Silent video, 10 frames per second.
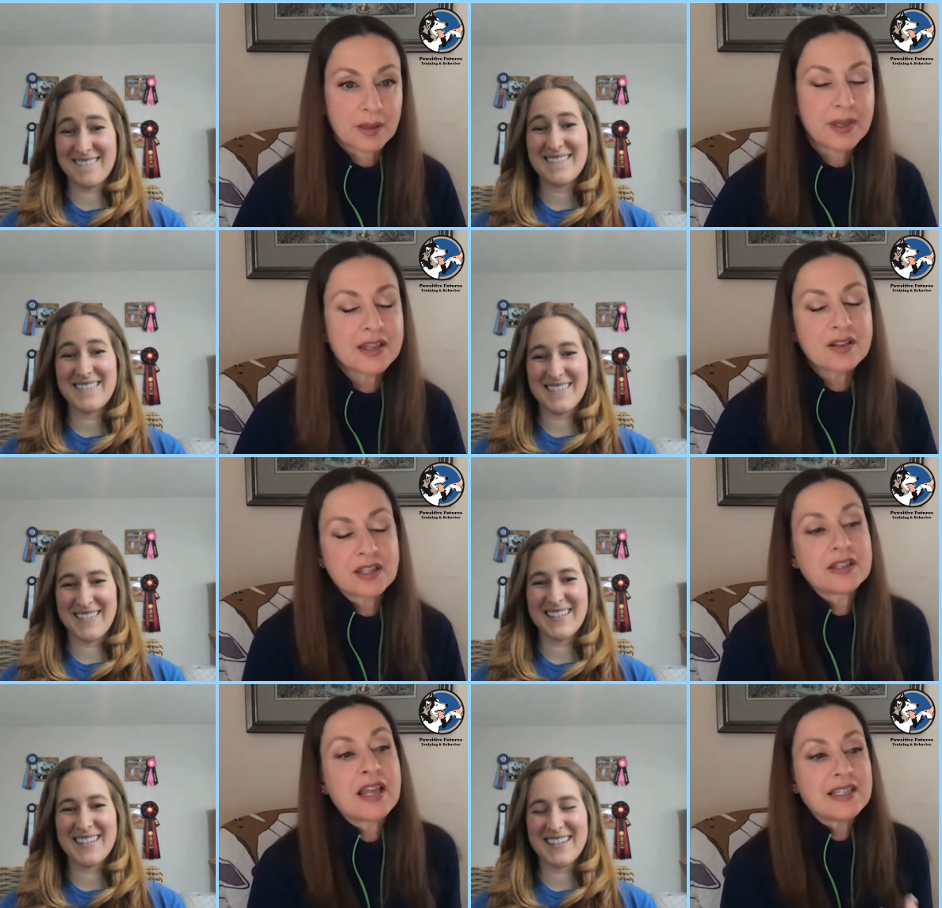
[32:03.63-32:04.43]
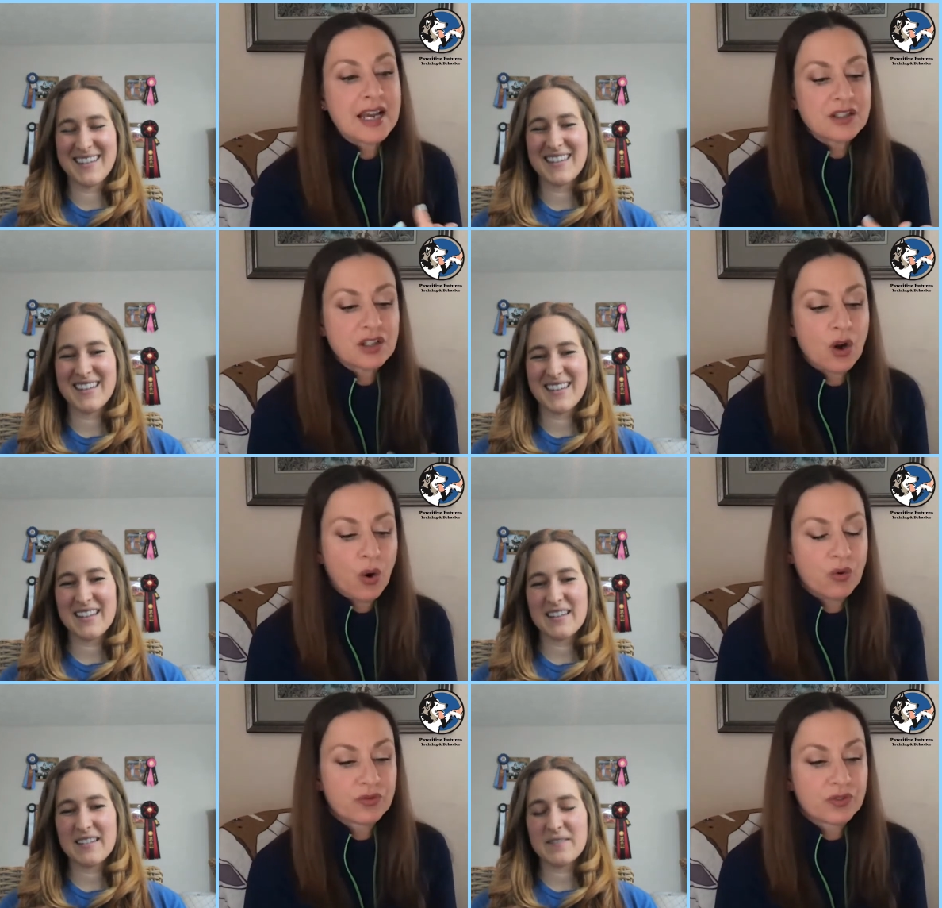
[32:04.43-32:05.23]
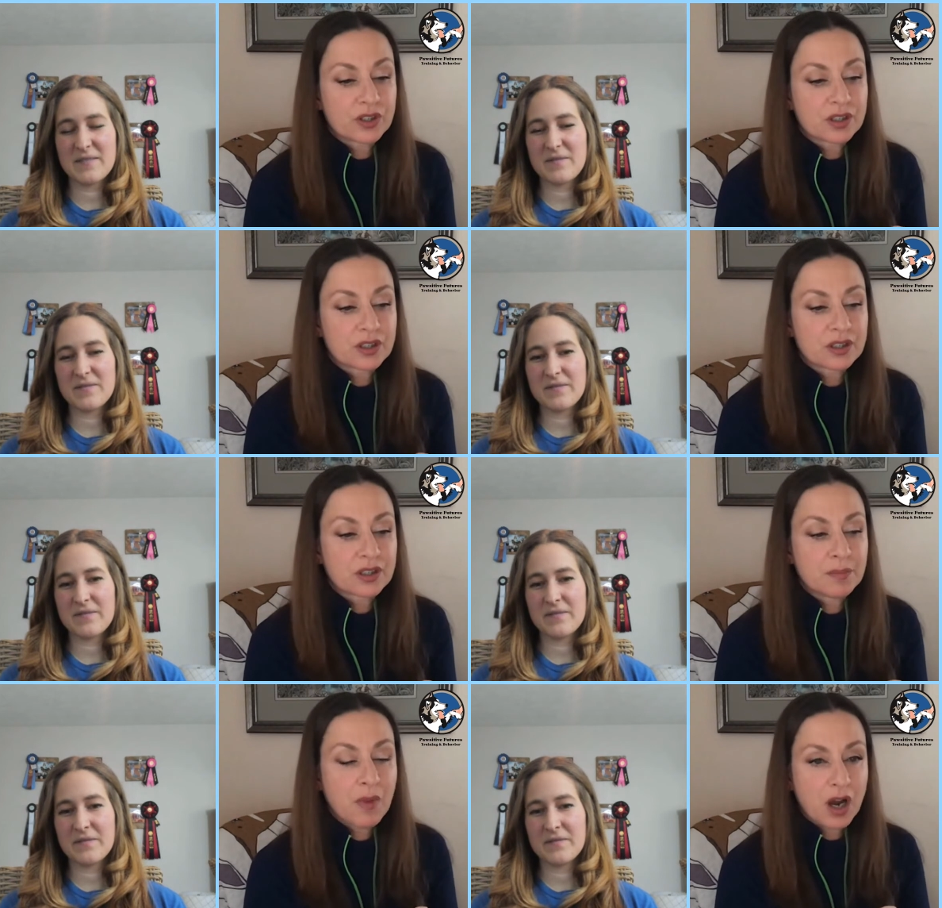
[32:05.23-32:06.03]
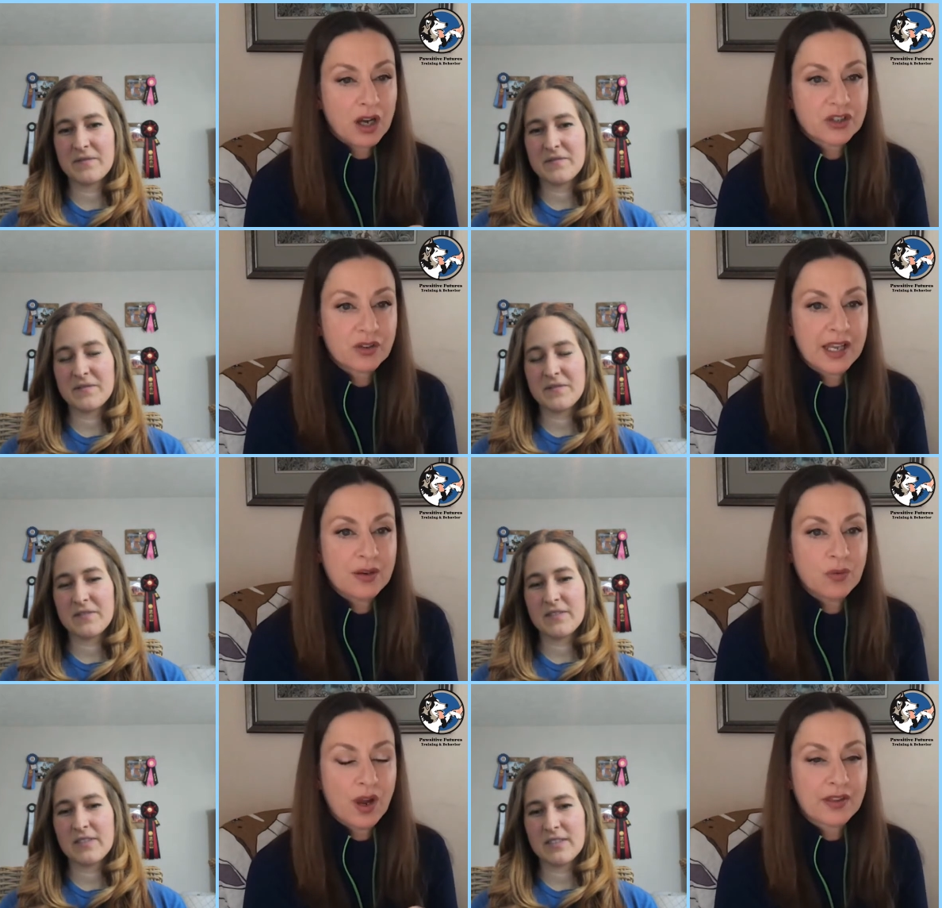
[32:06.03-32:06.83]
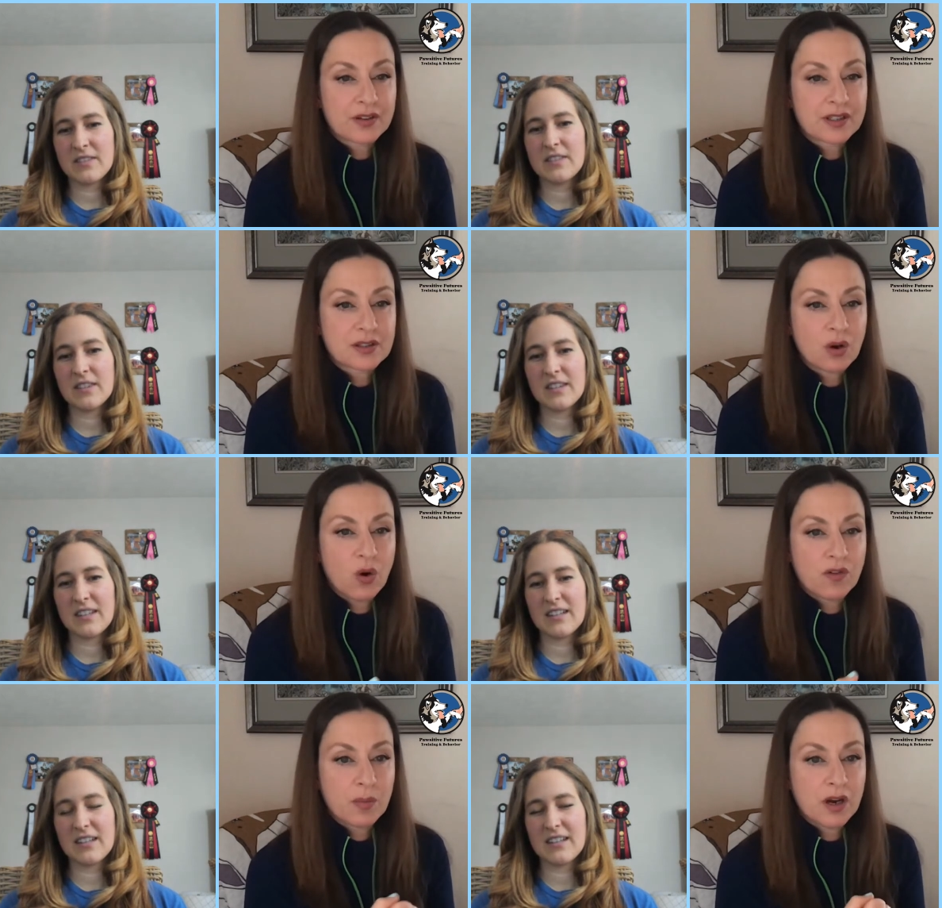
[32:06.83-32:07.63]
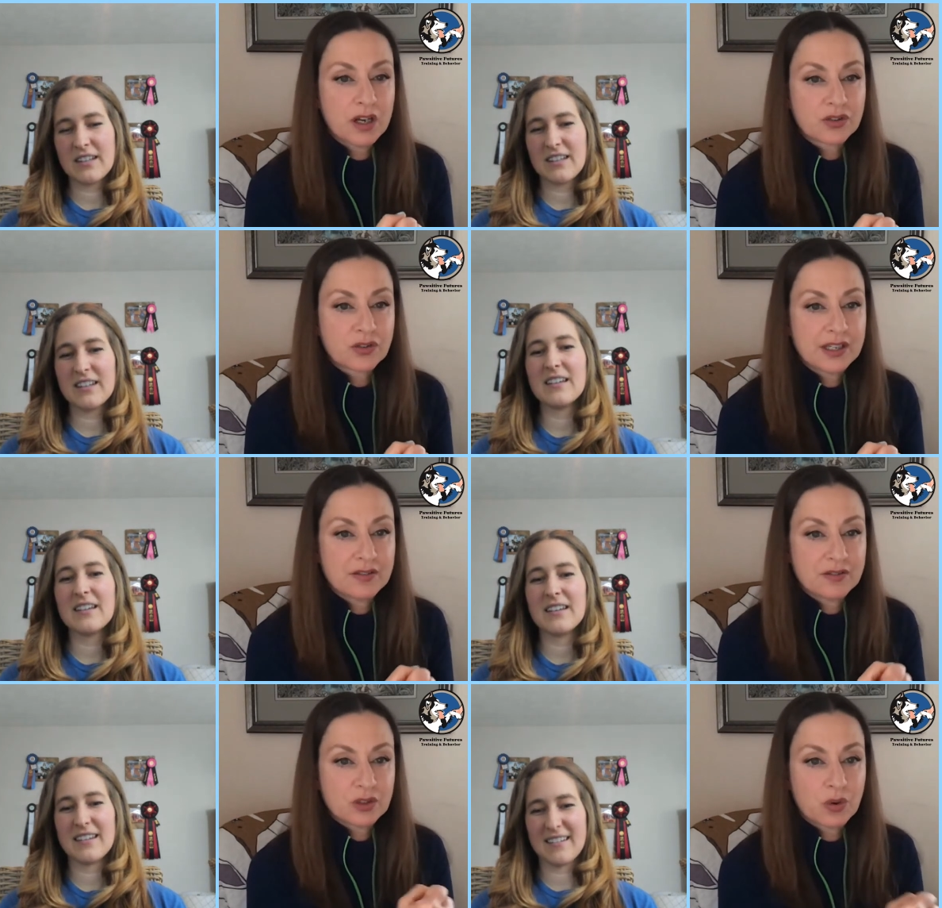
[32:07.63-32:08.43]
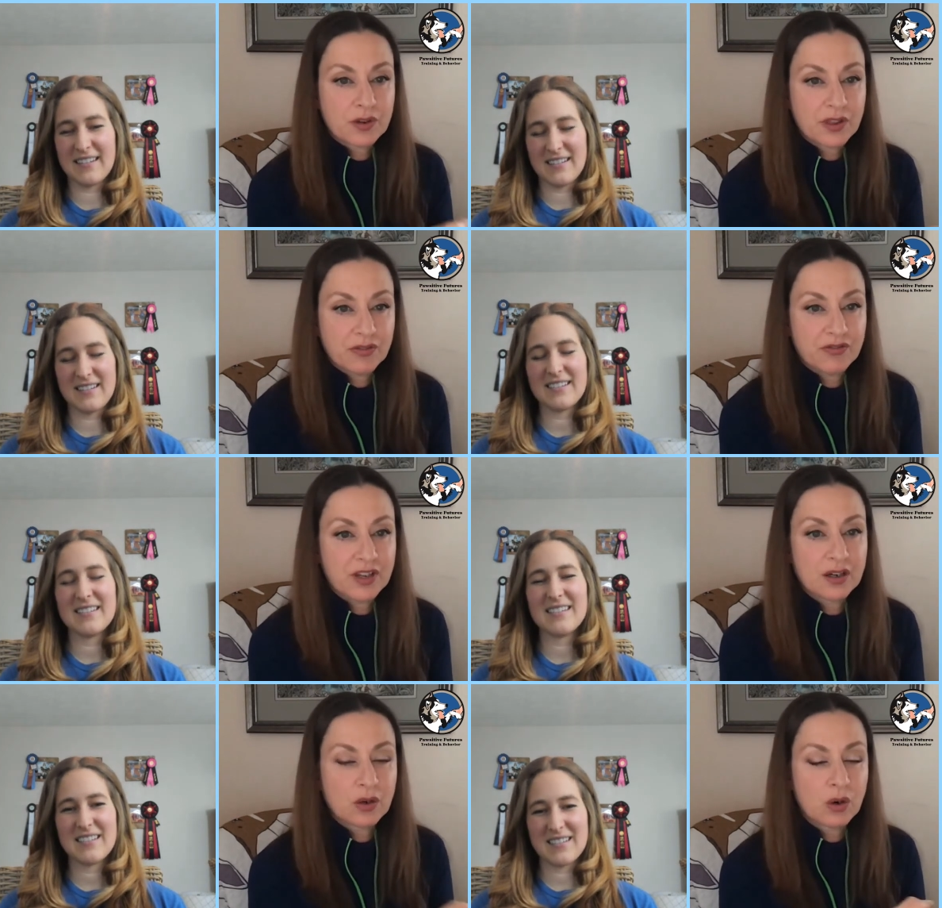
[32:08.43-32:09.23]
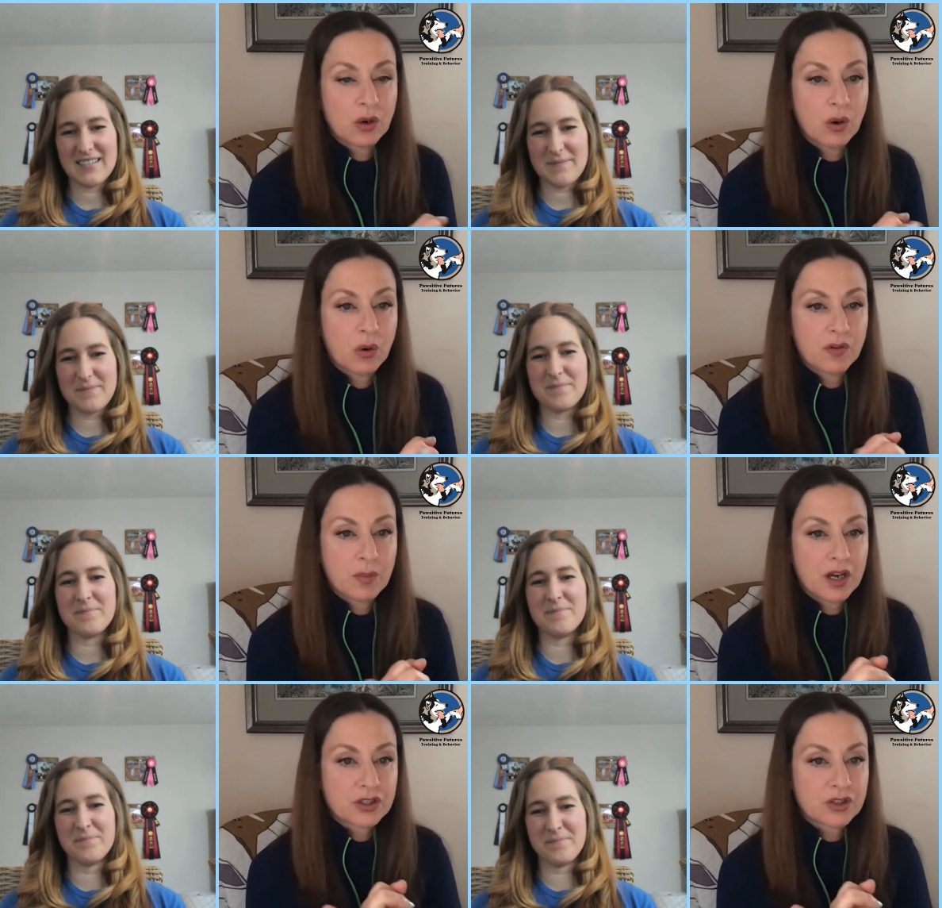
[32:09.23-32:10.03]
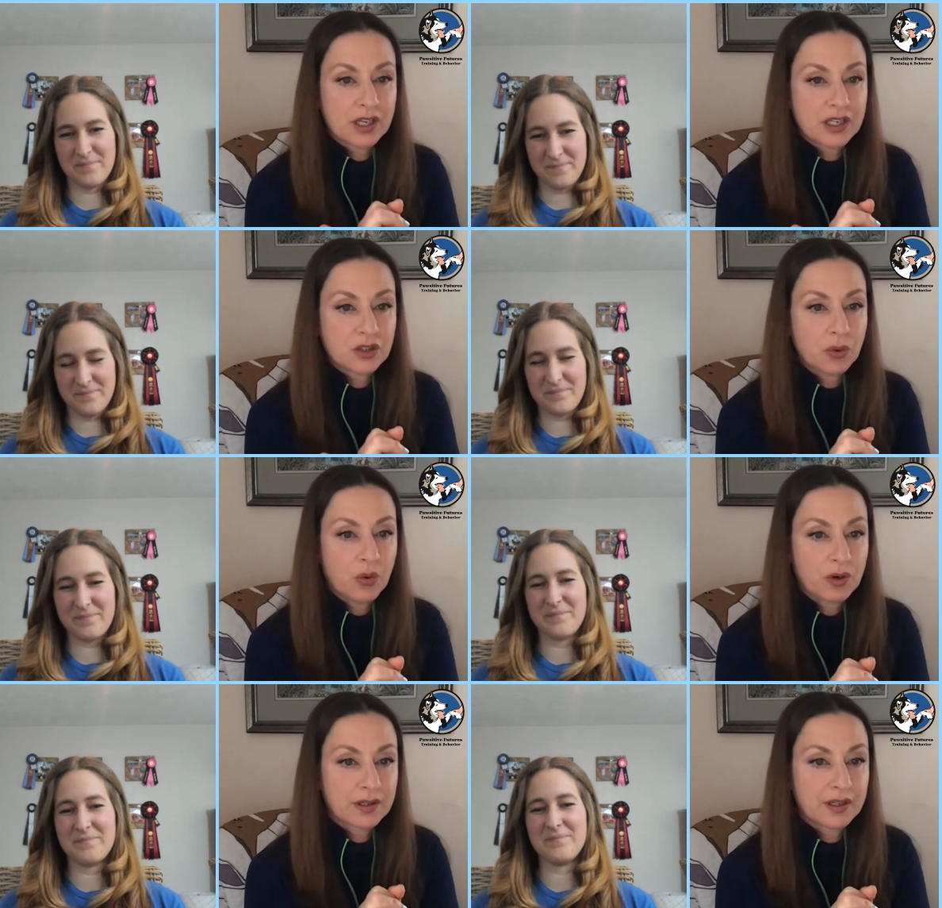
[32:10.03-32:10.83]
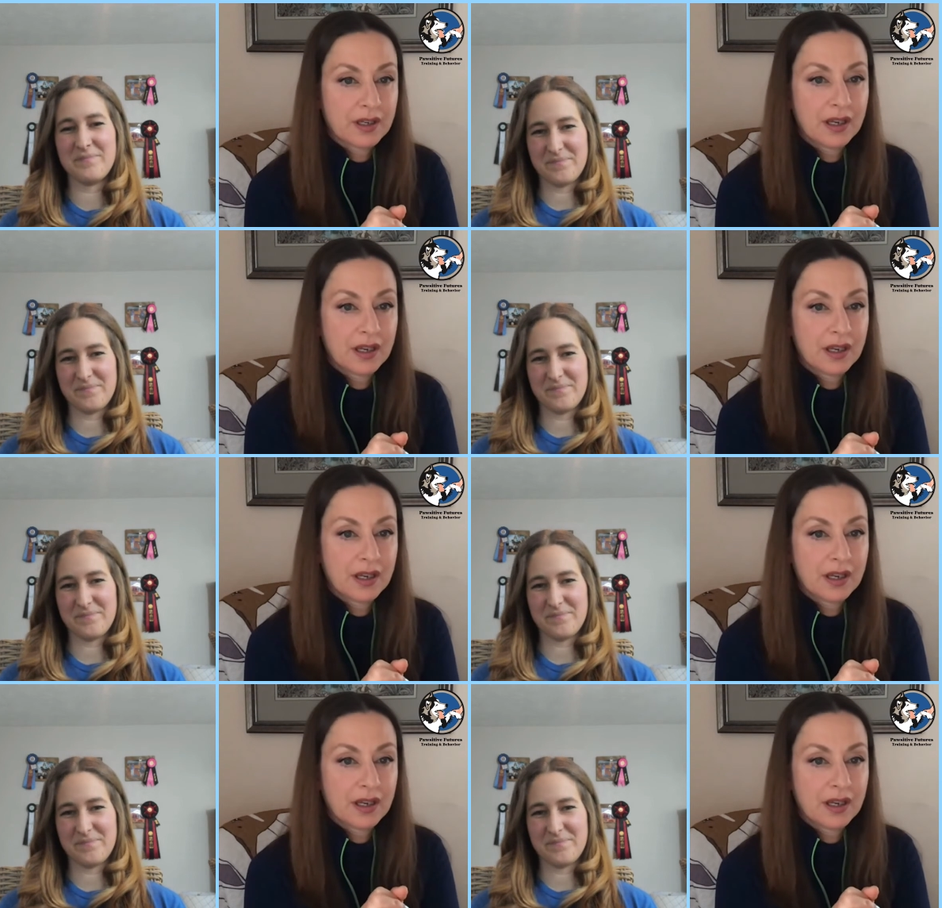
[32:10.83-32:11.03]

Speaker 1: I mean, because they, they tend to over modulate, whether it's over modulate toward the fear or over modulate toward,